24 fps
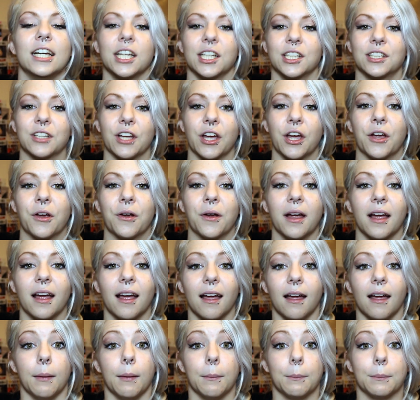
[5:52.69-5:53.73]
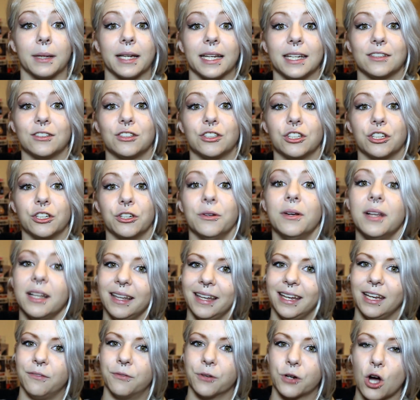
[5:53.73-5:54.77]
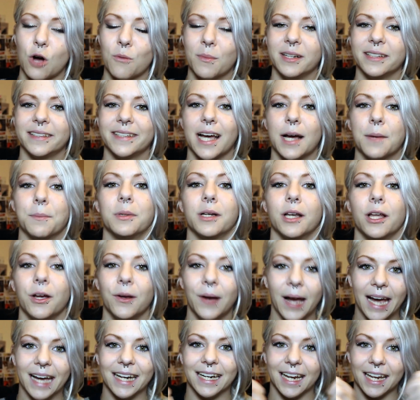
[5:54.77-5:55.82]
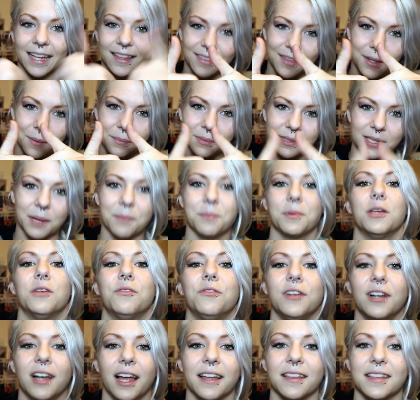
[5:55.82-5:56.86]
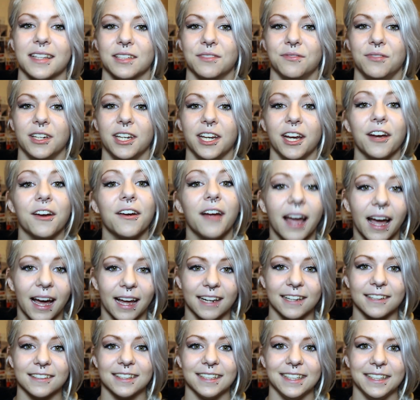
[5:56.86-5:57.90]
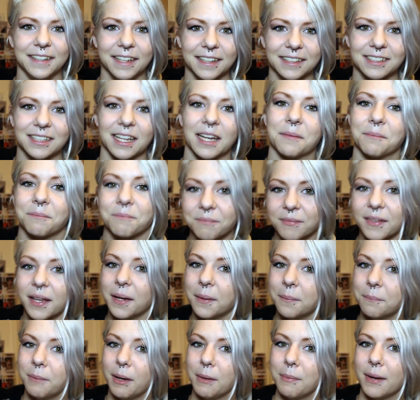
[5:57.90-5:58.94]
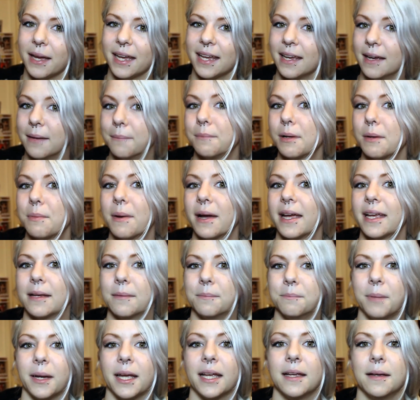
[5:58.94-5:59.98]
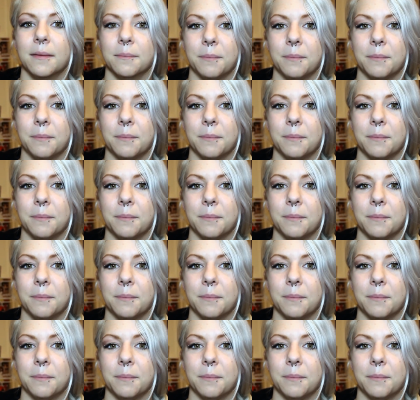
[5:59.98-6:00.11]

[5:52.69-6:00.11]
So please do leave a comment down below and a thumbs up if you like this video, and I'll see you next time. Bye bye, bye bye, bye.